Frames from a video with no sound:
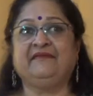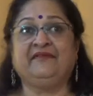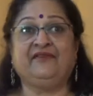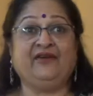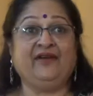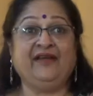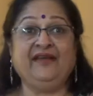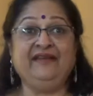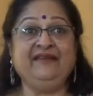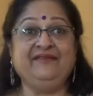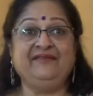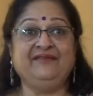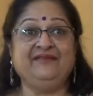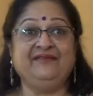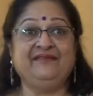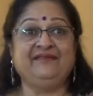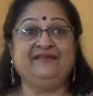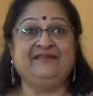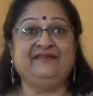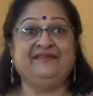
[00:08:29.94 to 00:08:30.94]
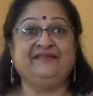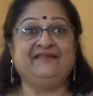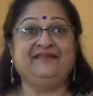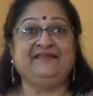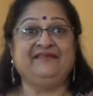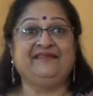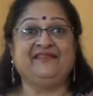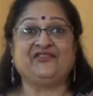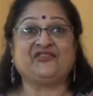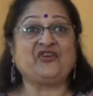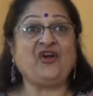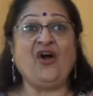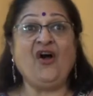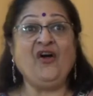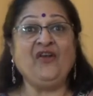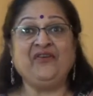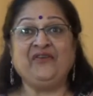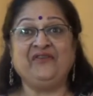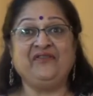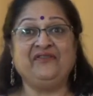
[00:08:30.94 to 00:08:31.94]
Right? It's
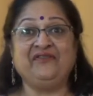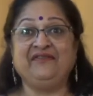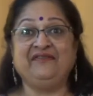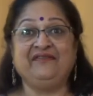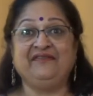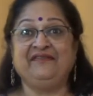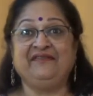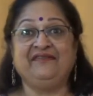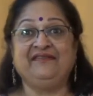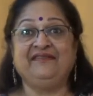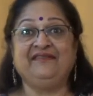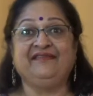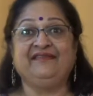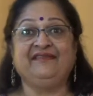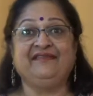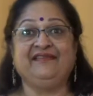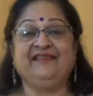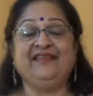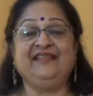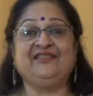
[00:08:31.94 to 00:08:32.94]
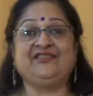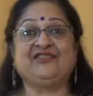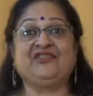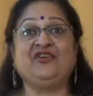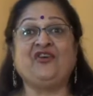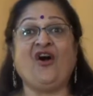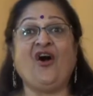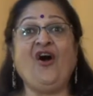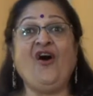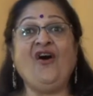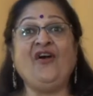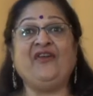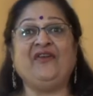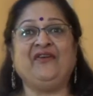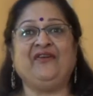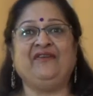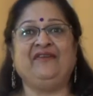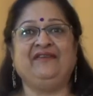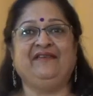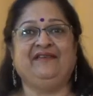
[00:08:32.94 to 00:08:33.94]
gone. It's gone.
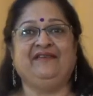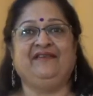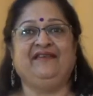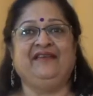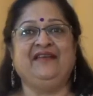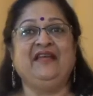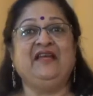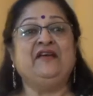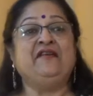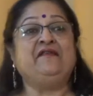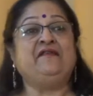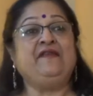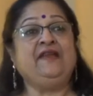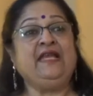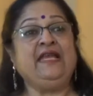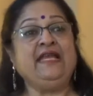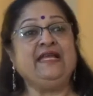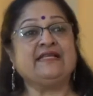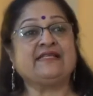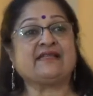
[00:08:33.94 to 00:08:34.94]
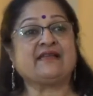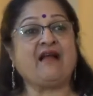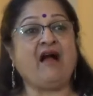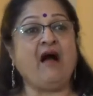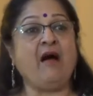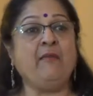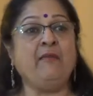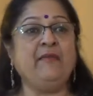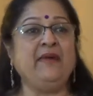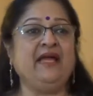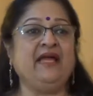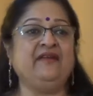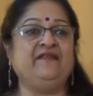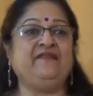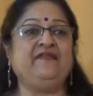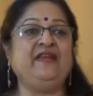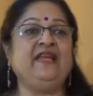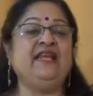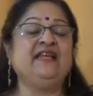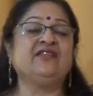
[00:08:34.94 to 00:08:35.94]
Feelings come and
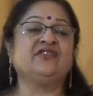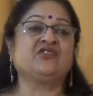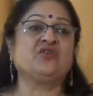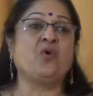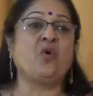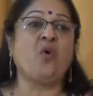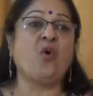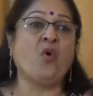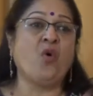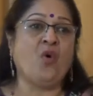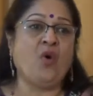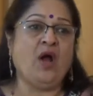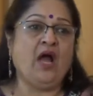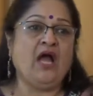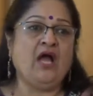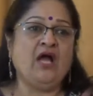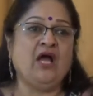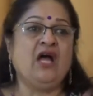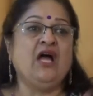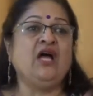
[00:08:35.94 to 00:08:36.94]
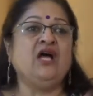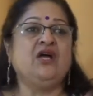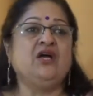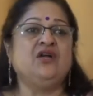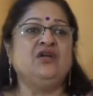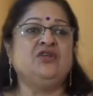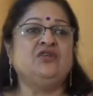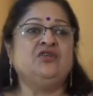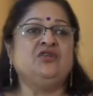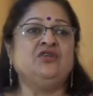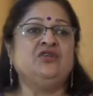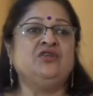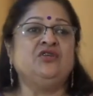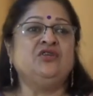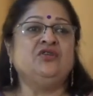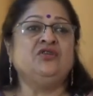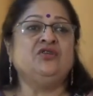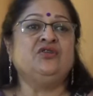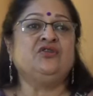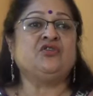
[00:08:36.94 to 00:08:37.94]
feelings go.
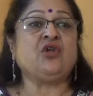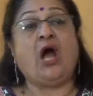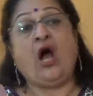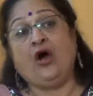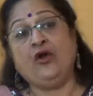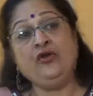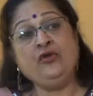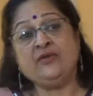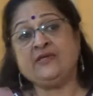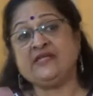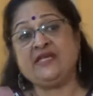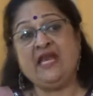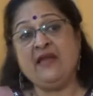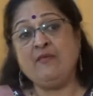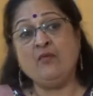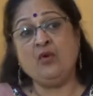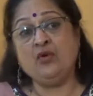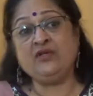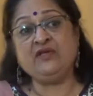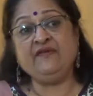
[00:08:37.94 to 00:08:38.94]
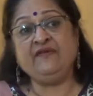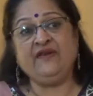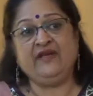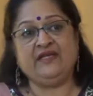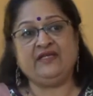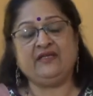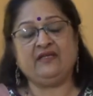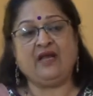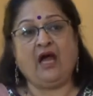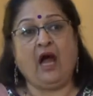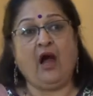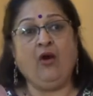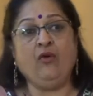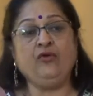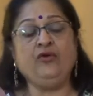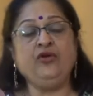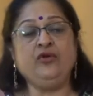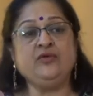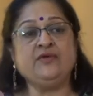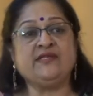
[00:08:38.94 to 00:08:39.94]
So how do you stay motivated? How
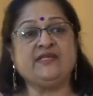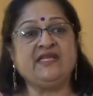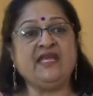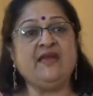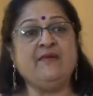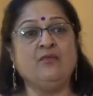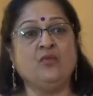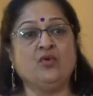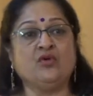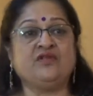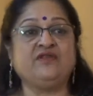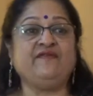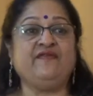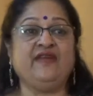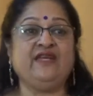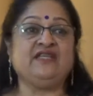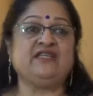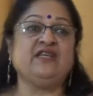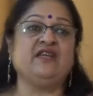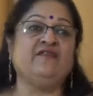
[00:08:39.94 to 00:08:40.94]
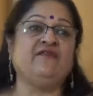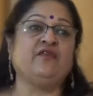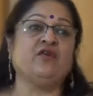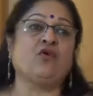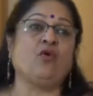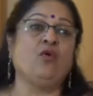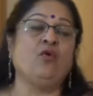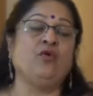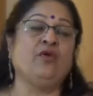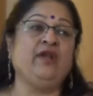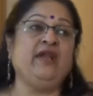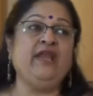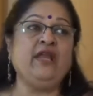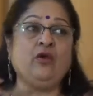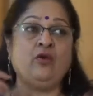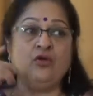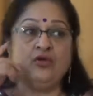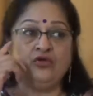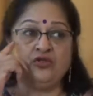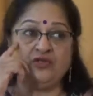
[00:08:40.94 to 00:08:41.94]
do you stay motivated if you're only
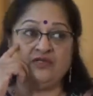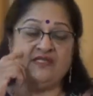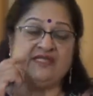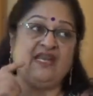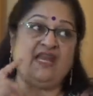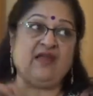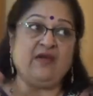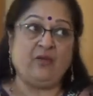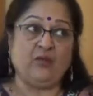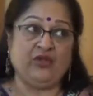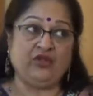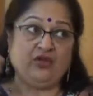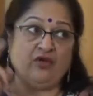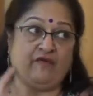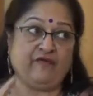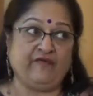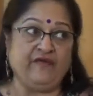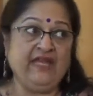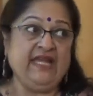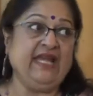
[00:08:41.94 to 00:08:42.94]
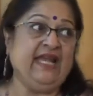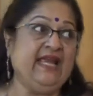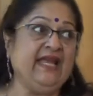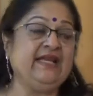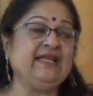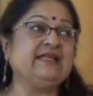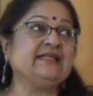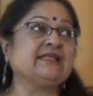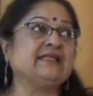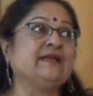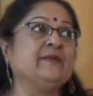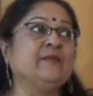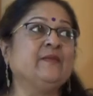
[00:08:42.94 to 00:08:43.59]
going to stay with your feelings?